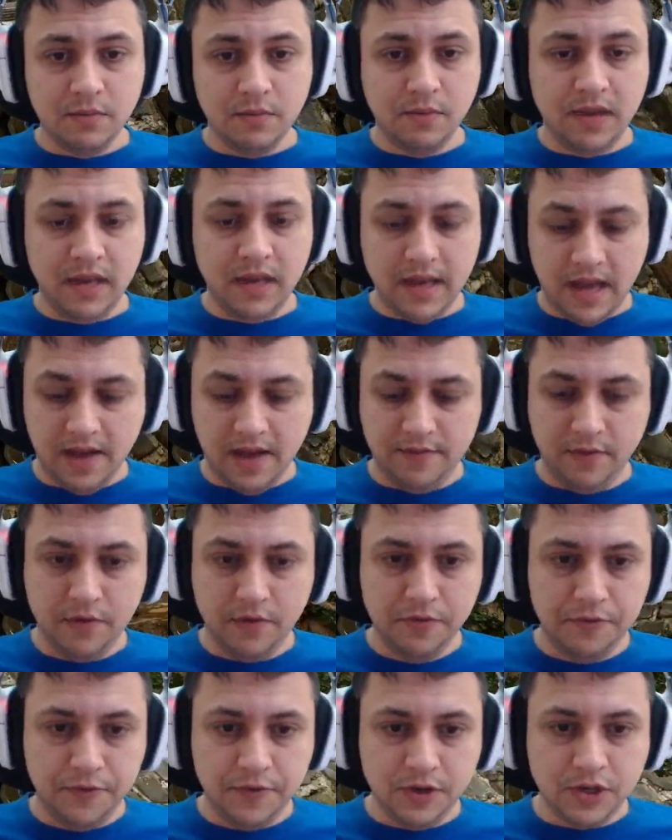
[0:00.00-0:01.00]
We have
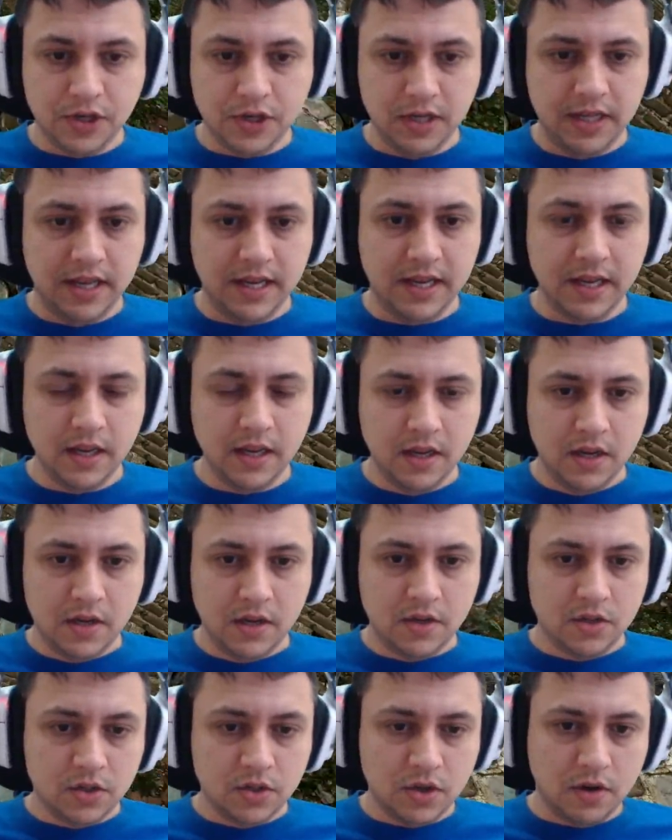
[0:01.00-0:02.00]
officially
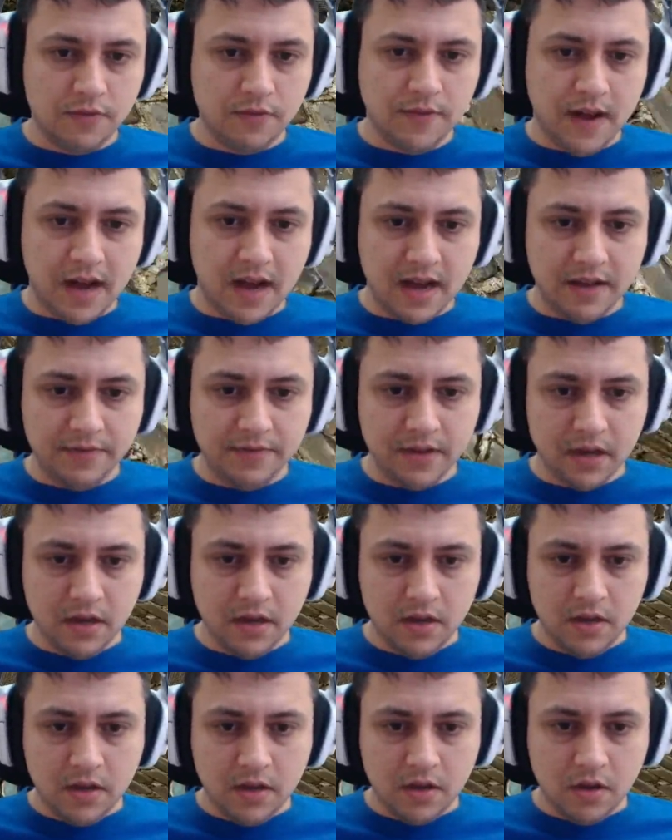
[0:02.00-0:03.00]
survived
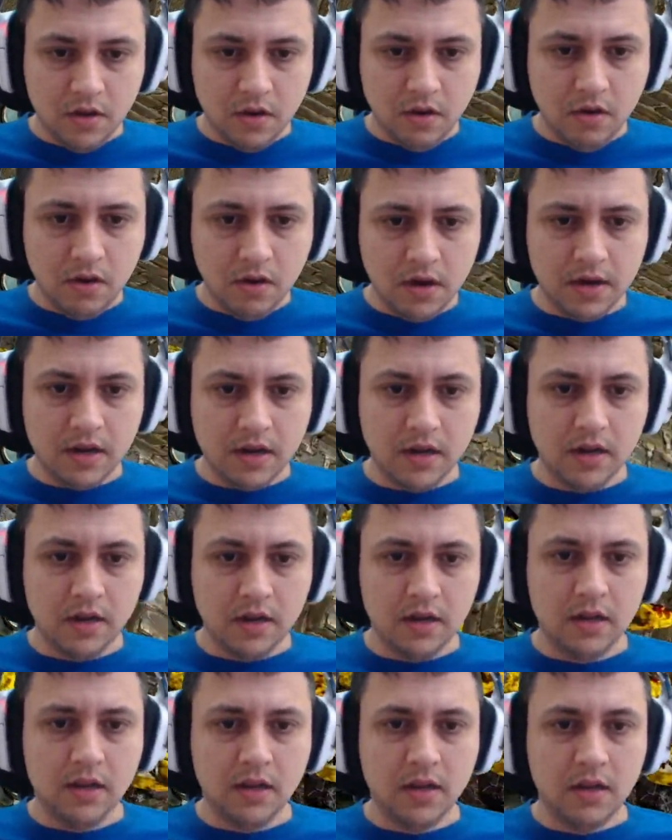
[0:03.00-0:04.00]
the Horde.
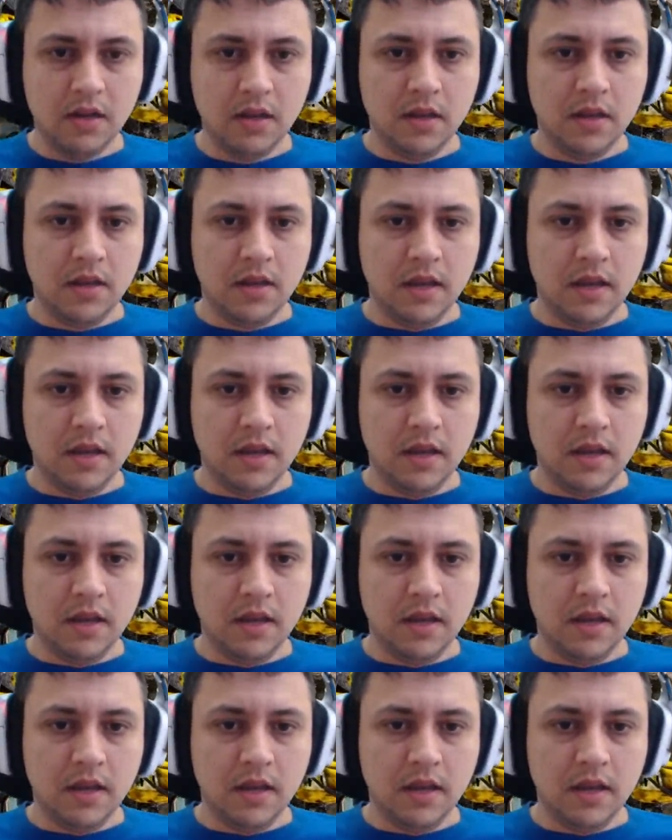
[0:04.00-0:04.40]
Hey